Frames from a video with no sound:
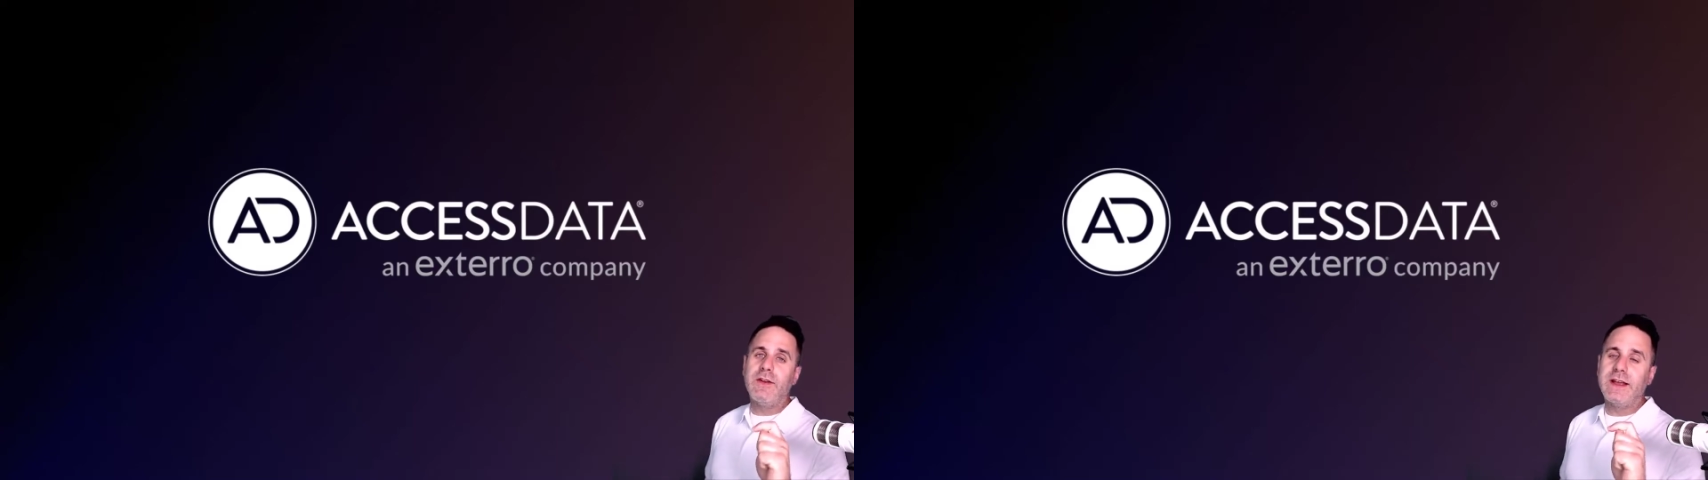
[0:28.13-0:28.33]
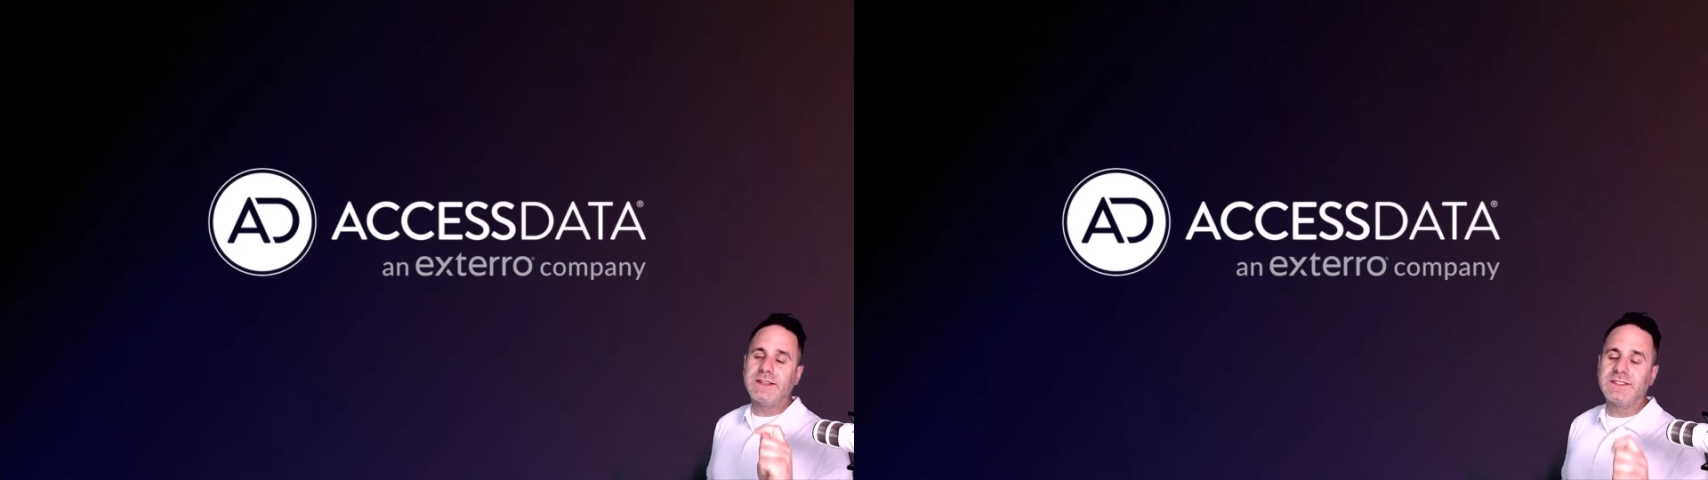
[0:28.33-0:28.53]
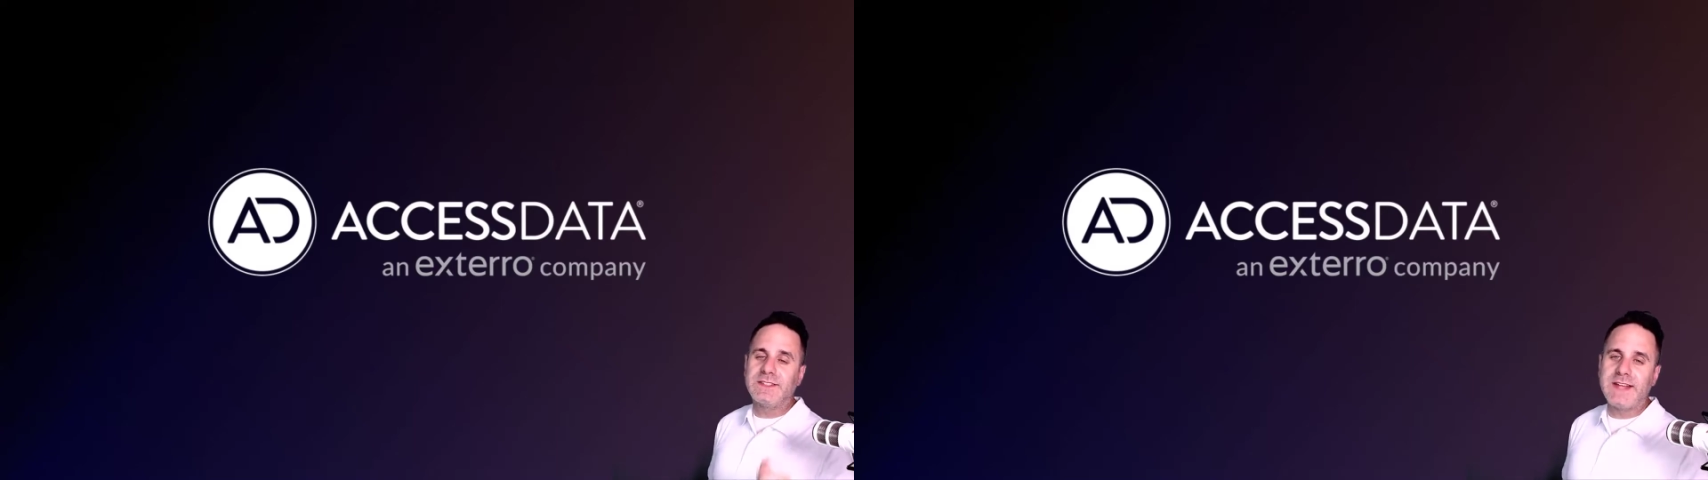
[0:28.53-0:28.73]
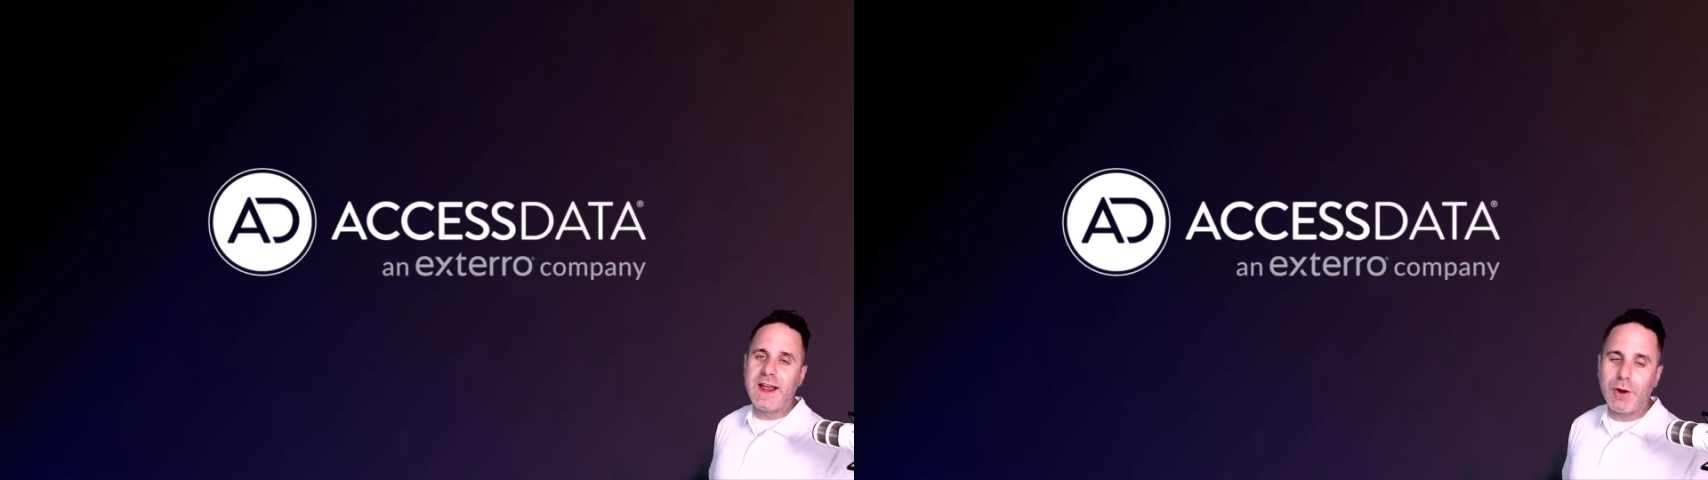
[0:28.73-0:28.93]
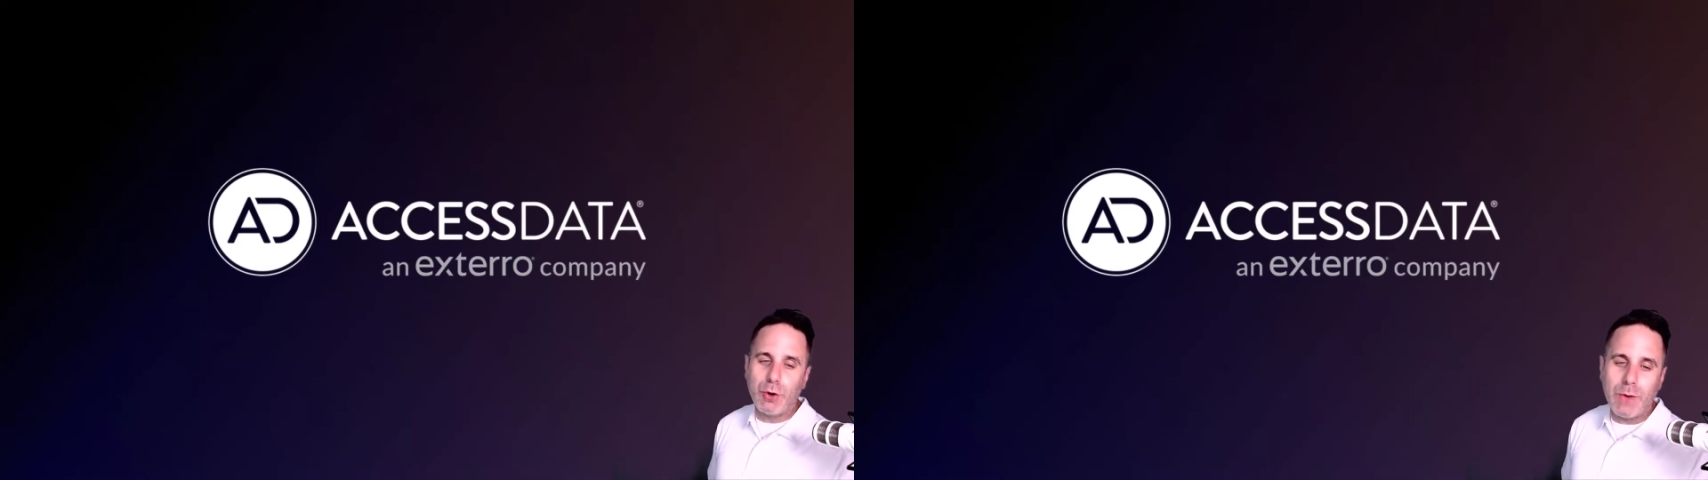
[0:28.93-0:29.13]
at
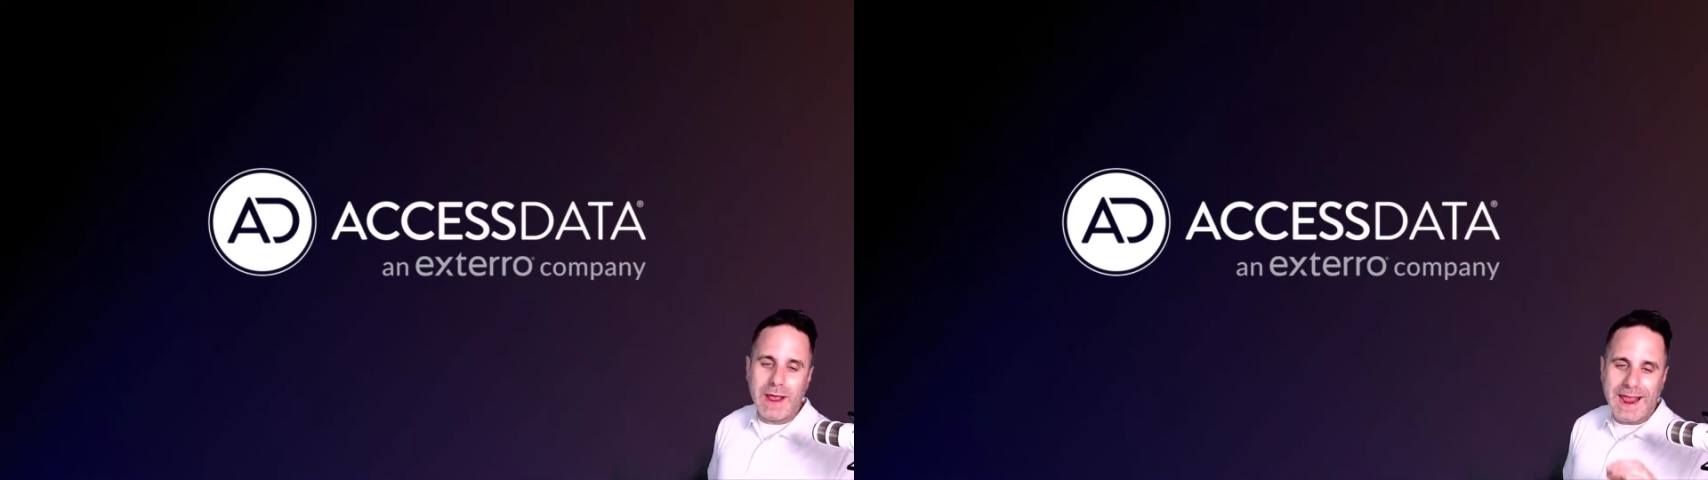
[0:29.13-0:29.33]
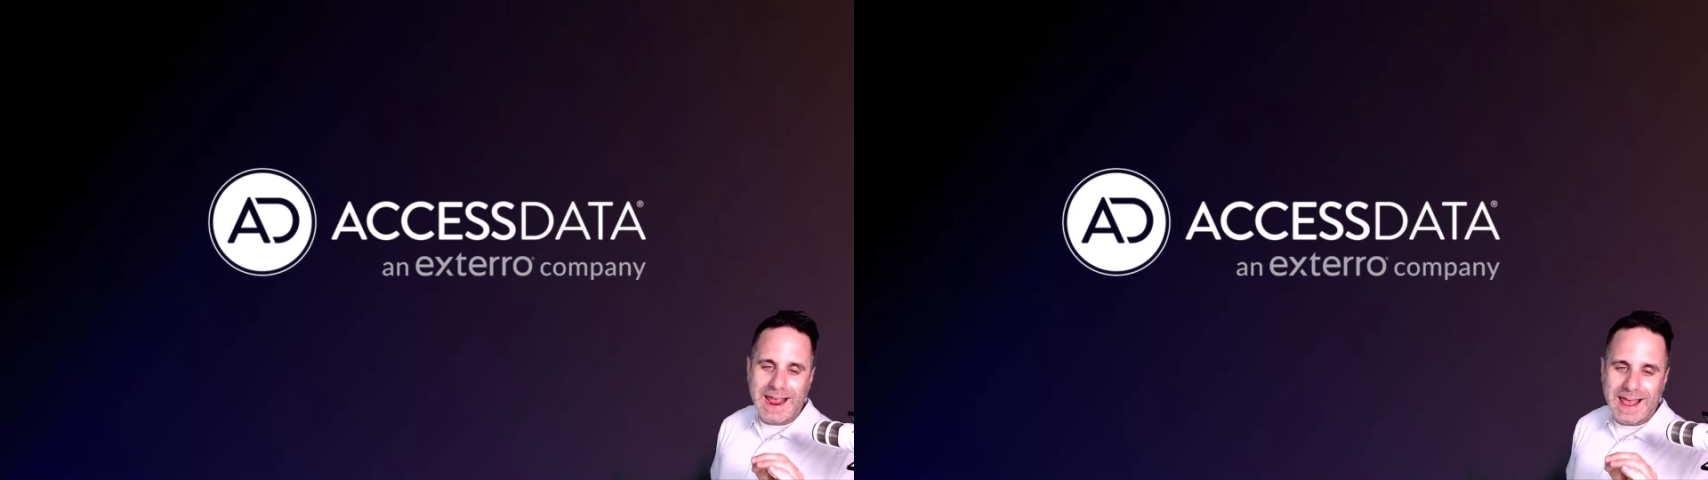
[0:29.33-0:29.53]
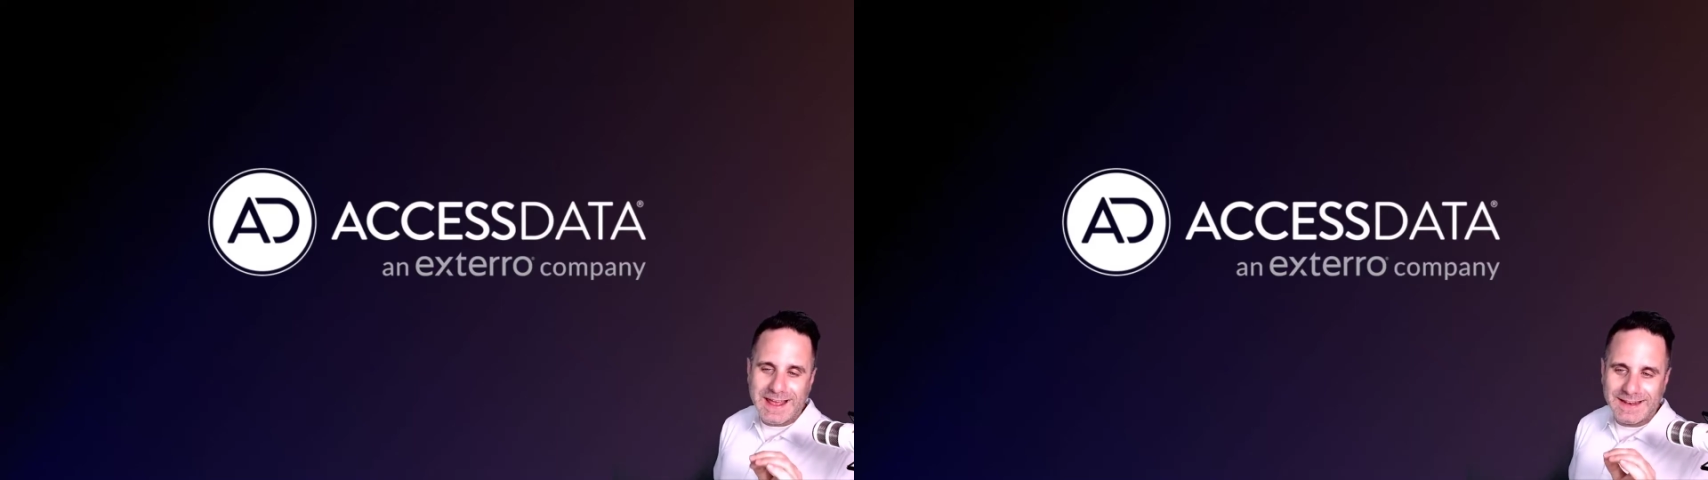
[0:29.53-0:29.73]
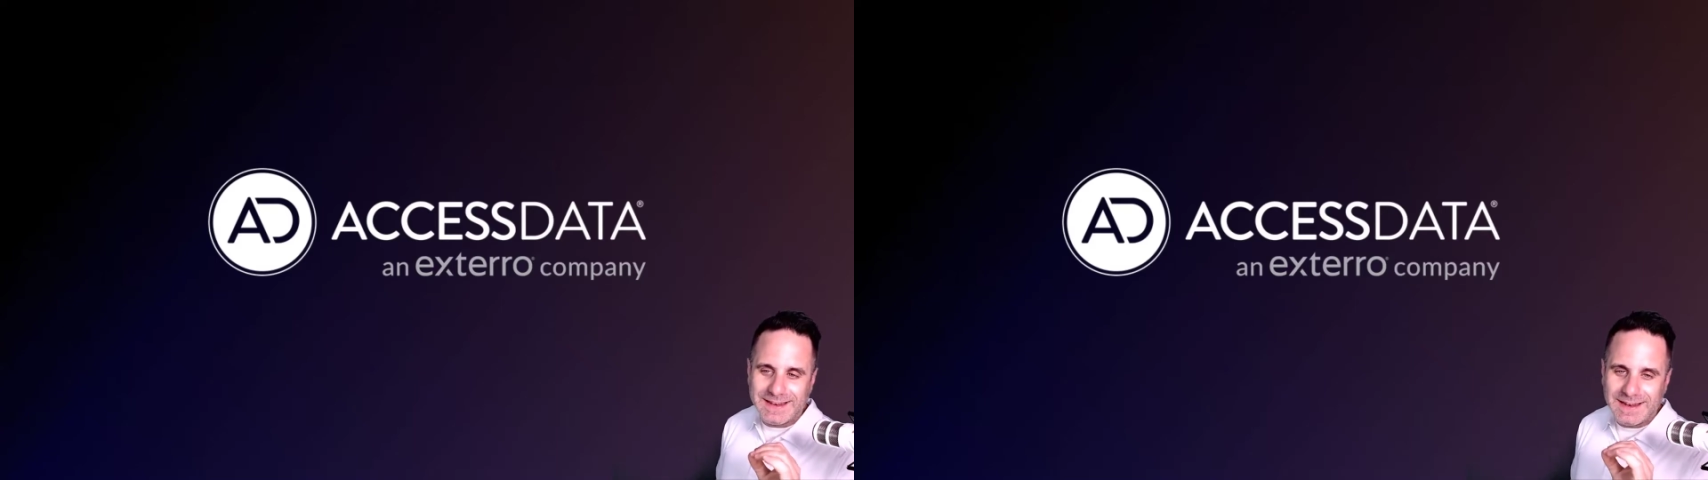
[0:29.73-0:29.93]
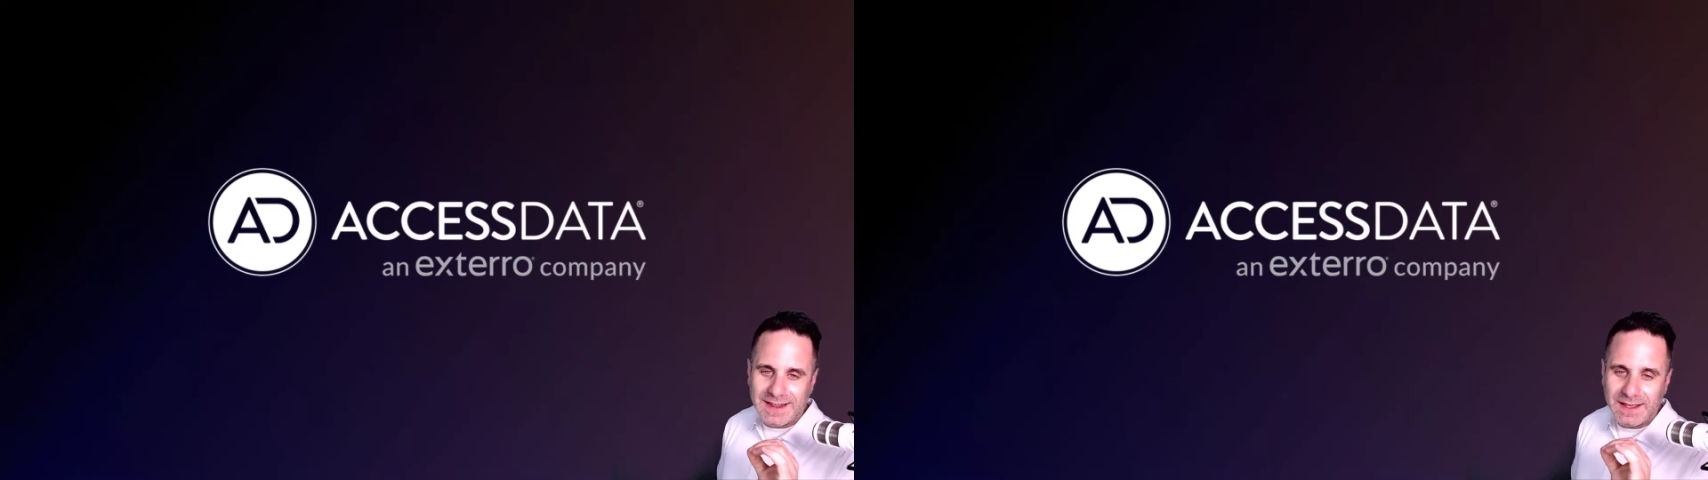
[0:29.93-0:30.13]
Xtero,
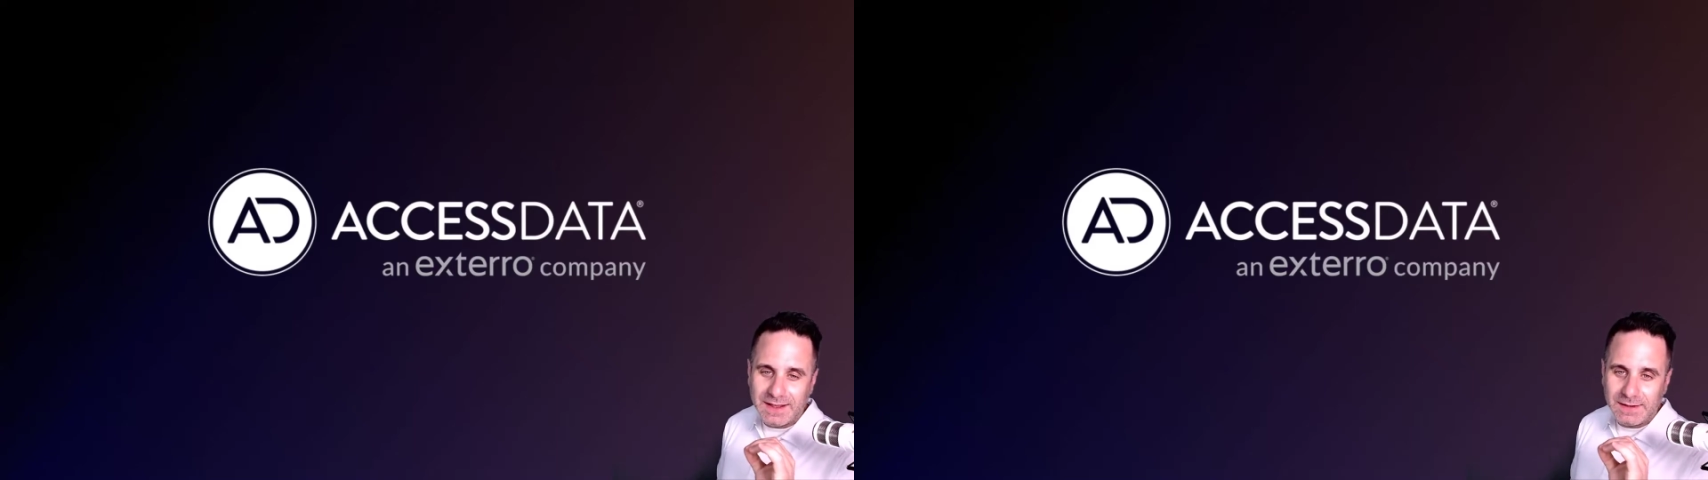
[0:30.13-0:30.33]
and